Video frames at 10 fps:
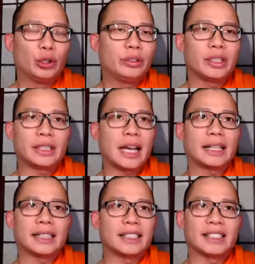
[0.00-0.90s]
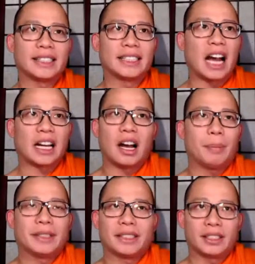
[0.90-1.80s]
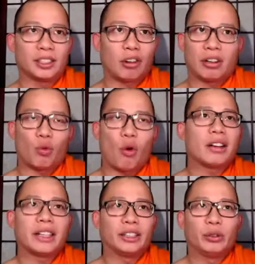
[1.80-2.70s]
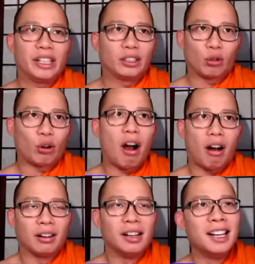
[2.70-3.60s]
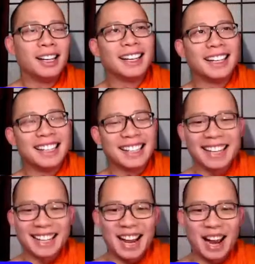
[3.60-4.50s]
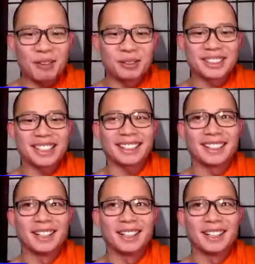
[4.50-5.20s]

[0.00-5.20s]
just kind of just got up and just started walking. You didn't crawl. And I was like,